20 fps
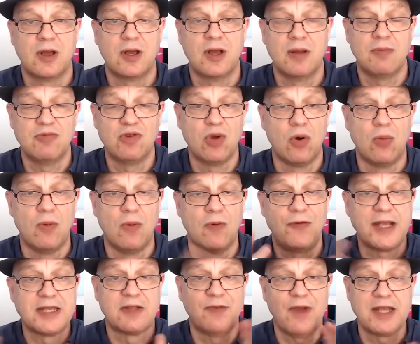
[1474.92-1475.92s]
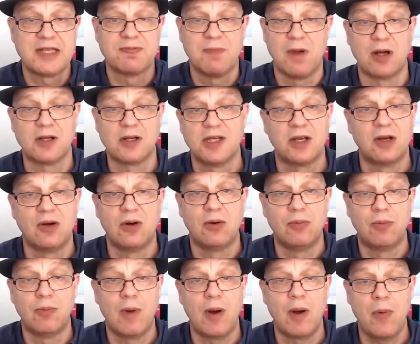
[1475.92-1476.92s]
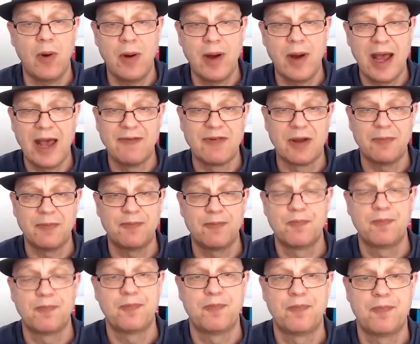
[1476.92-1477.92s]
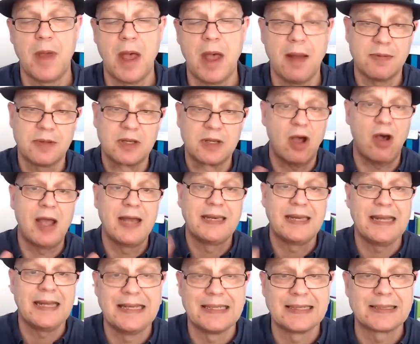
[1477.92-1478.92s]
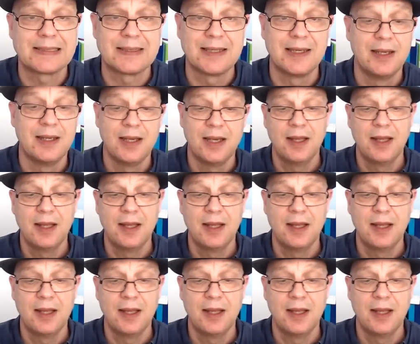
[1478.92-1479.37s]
normal face-to-face marketing, or whatever kind it is.